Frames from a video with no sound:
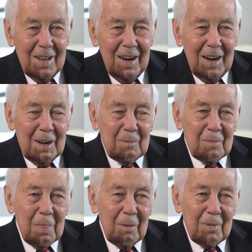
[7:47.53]

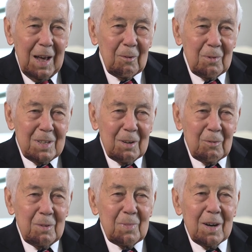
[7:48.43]
That really
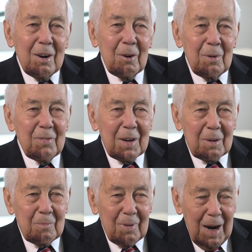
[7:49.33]
would be a
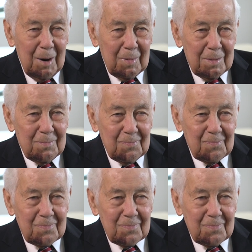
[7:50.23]
horrific problem.